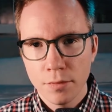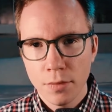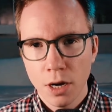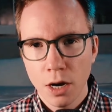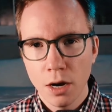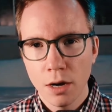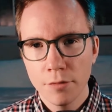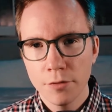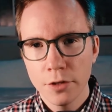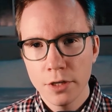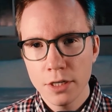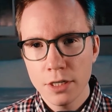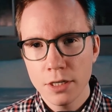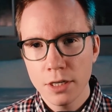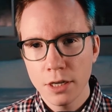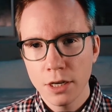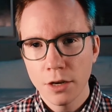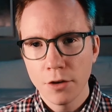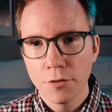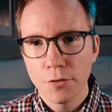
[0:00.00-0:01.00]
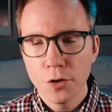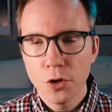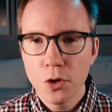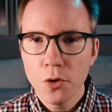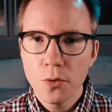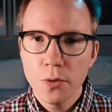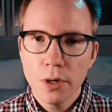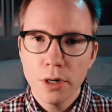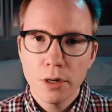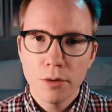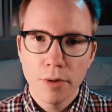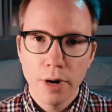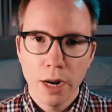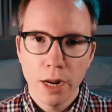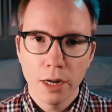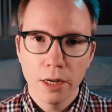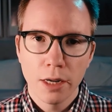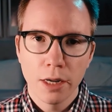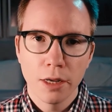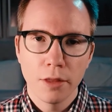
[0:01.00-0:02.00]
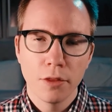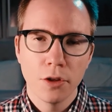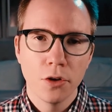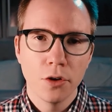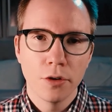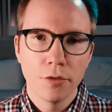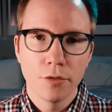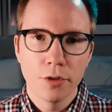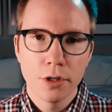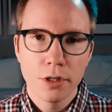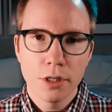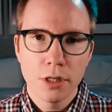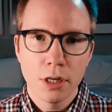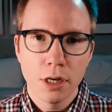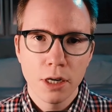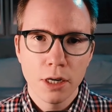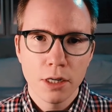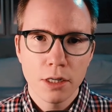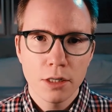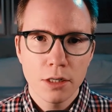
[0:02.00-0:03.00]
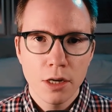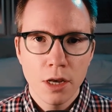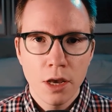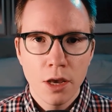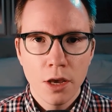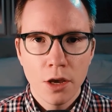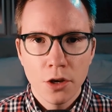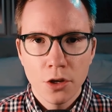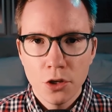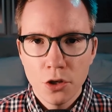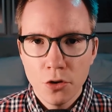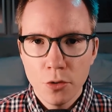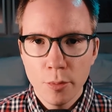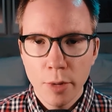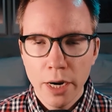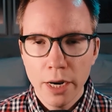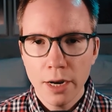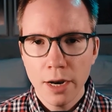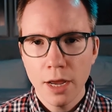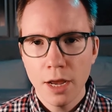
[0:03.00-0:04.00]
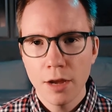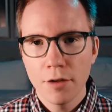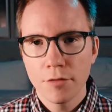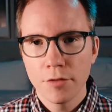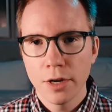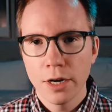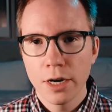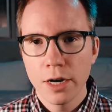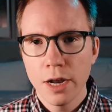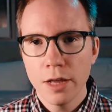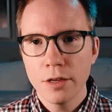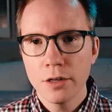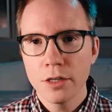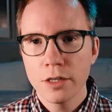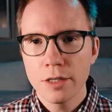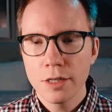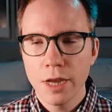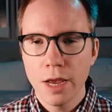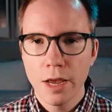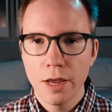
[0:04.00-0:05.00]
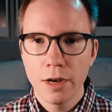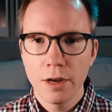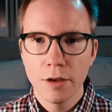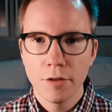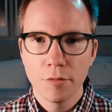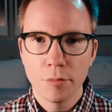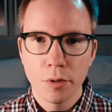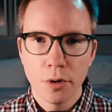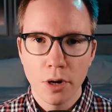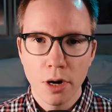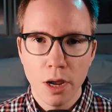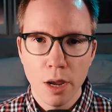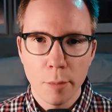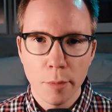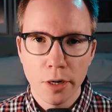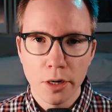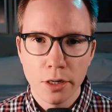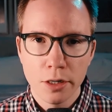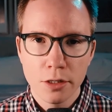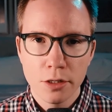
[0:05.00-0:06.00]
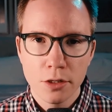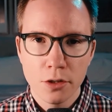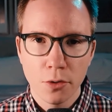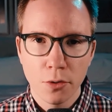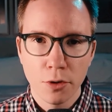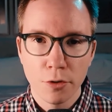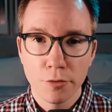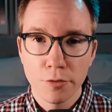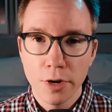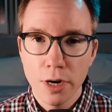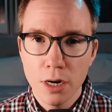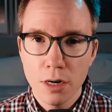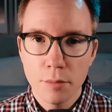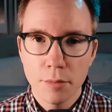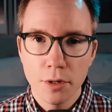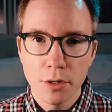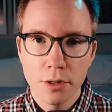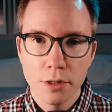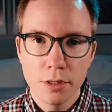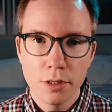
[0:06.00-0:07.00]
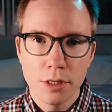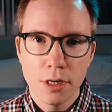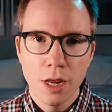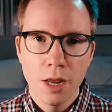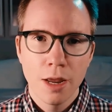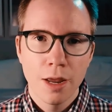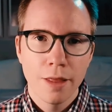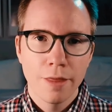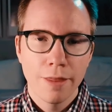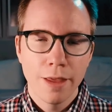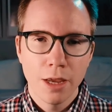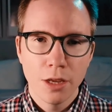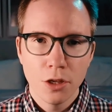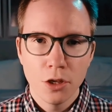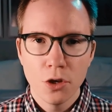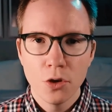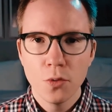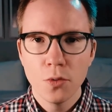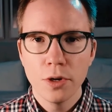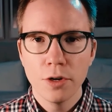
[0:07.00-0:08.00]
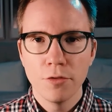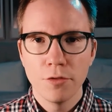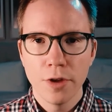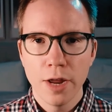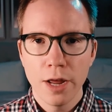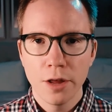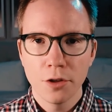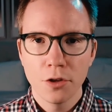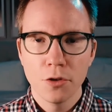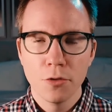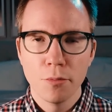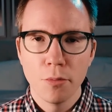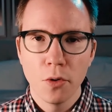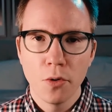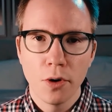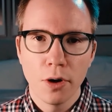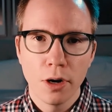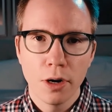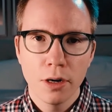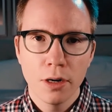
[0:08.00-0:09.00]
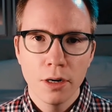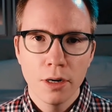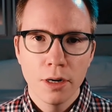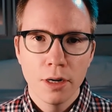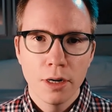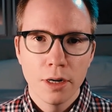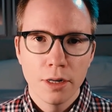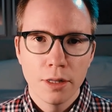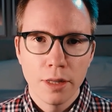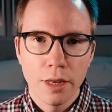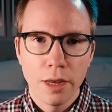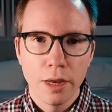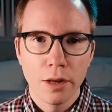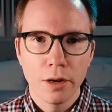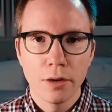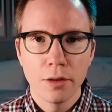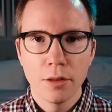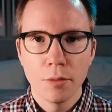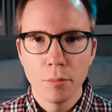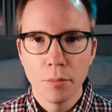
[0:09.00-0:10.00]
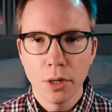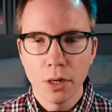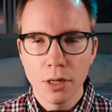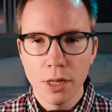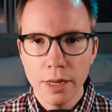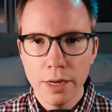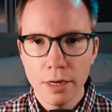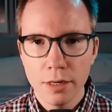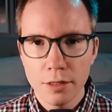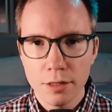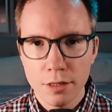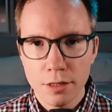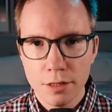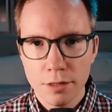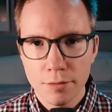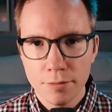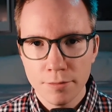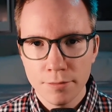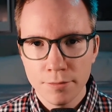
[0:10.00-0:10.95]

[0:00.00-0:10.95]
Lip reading: Obviously, if you were ranking the universities, you might have another set of parameters or variables that you would value more than Maclean's.